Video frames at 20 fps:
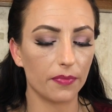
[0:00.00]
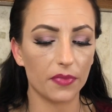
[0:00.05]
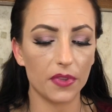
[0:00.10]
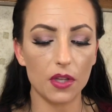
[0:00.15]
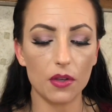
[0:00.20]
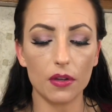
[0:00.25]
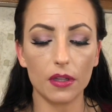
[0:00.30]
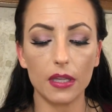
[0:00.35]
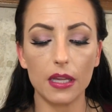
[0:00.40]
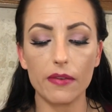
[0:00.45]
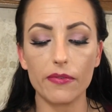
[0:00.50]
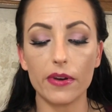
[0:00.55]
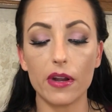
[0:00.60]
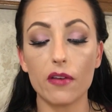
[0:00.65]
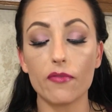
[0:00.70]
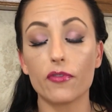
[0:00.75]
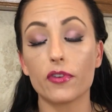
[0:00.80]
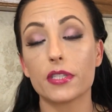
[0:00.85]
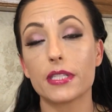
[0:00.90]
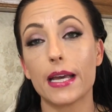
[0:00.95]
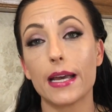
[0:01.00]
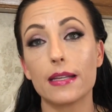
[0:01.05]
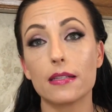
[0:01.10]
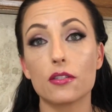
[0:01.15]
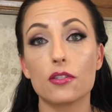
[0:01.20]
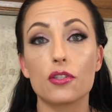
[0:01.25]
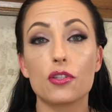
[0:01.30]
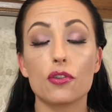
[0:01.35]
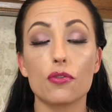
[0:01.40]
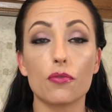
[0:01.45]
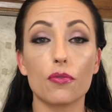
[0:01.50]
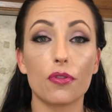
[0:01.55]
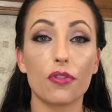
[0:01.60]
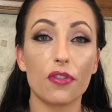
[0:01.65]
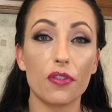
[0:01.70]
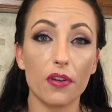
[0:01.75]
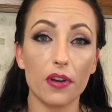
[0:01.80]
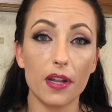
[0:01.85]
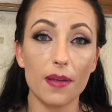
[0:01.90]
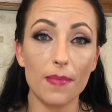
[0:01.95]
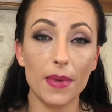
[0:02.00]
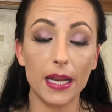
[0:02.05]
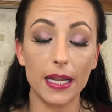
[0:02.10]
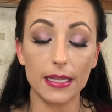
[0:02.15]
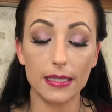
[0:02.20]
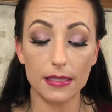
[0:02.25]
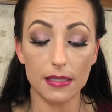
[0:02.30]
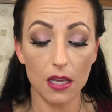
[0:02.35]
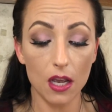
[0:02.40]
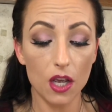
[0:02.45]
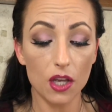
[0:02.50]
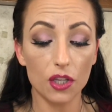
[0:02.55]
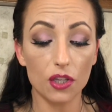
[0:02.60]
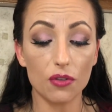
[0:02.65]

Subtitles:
You can leave it on for 10 to 30 minutes.